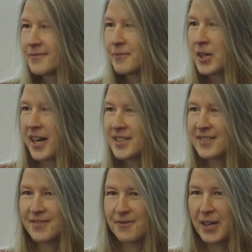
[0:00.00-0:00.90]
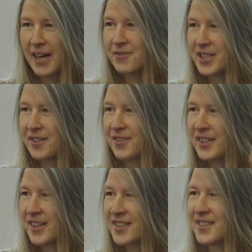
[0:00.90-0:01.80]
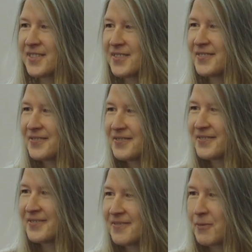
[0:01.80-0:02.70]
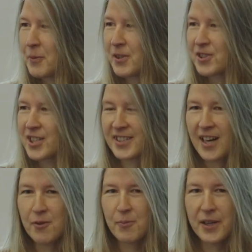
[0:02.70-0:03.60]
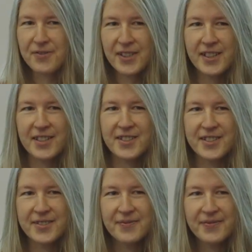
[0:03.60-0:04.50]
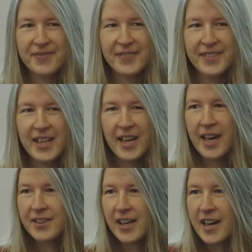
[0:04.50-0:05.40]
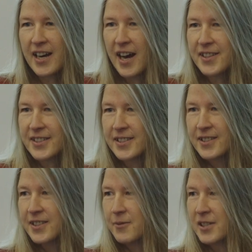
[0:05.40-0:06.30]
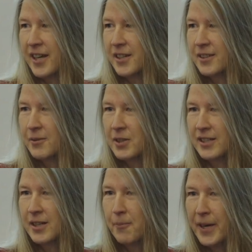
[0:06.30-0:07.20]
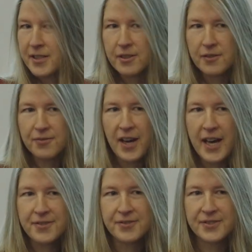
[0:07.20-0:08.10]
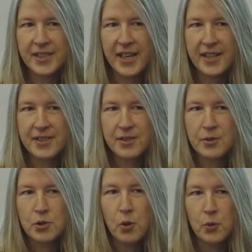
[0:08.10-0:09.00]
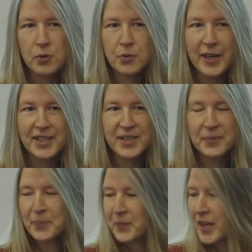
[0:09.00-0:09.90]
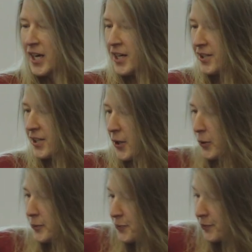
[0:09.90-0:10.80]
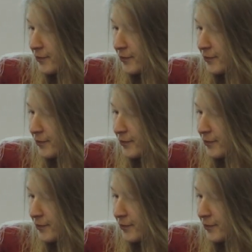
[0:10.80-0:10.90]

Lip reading: Because we have 10 fingers. People just count by fingers. And there are other systems that are based on 5 and 20. So,